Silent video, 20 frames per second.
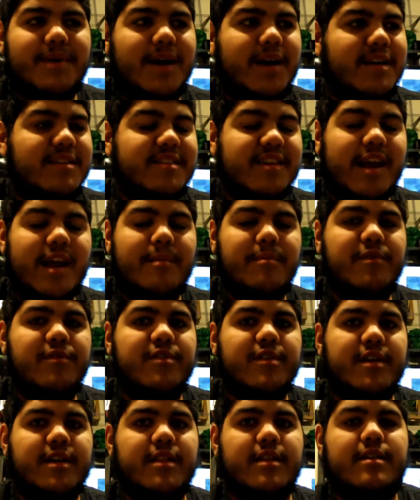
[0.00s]
uh, scary
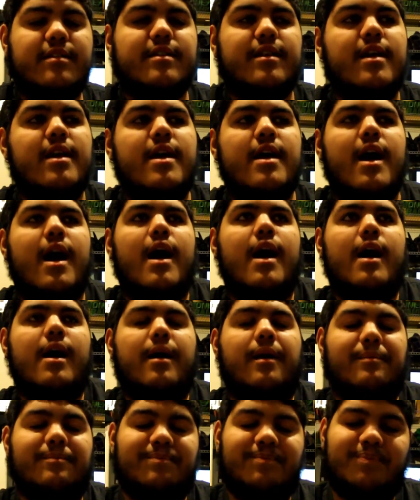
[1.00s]
music in this.
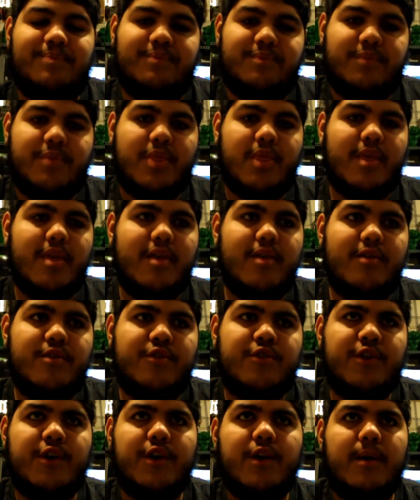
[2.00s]
Um,
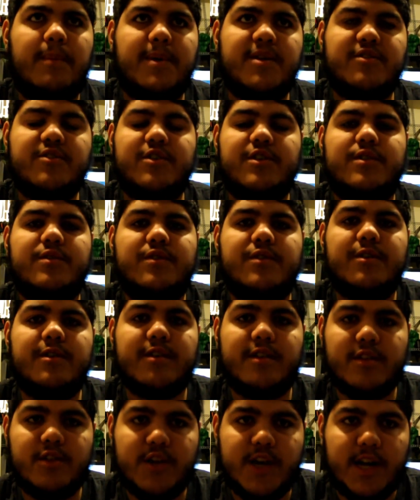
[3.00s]
so I'm going to start a new series
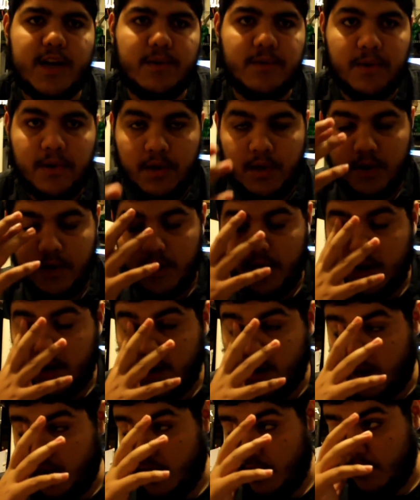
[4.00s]
on the channel.
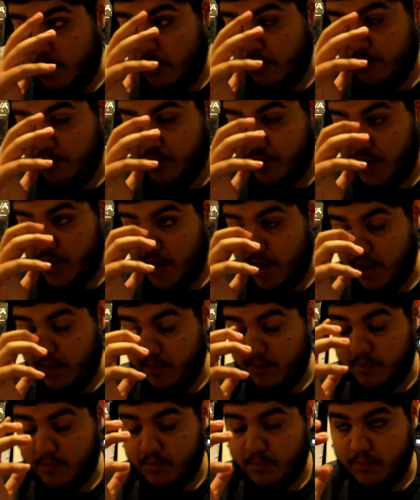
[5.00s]
Uh, hopefully,
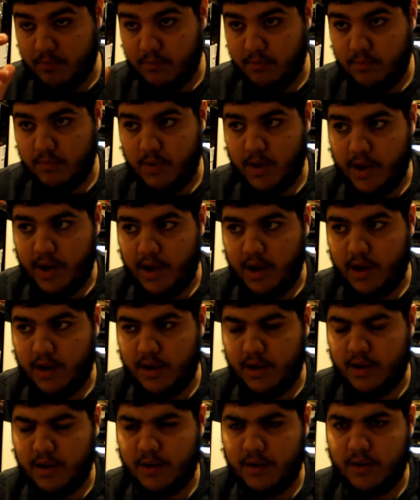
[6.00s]

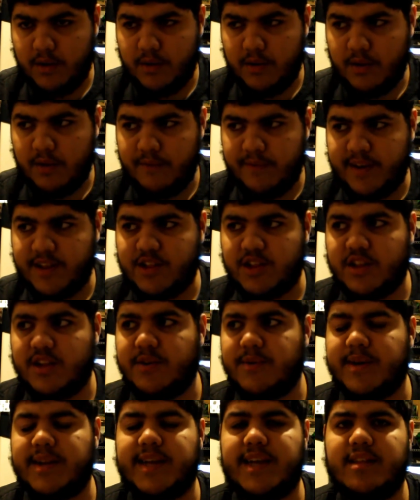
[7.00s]
uh, eventually
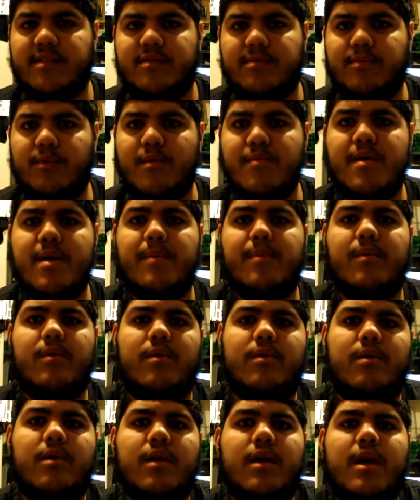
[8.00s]
we're going to get some more
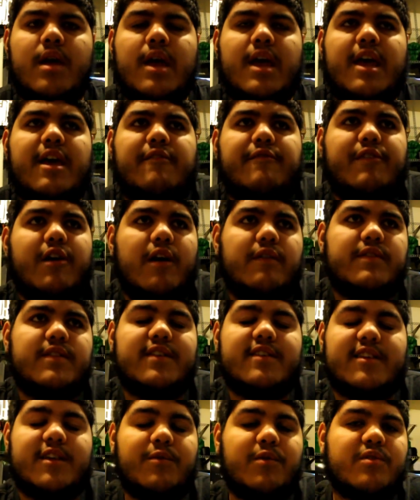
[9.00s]
people involved in
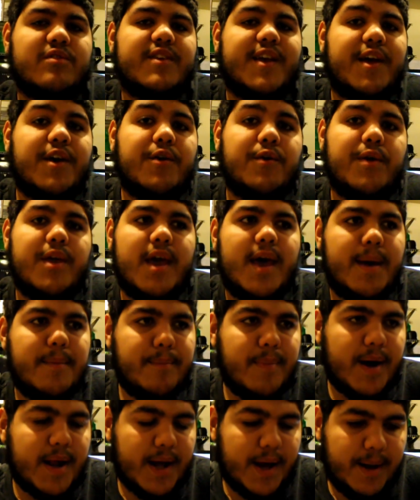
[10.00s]
this. I won't say who
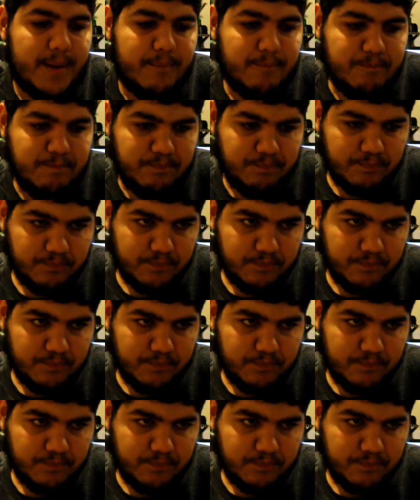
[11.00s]
yet, but... Um,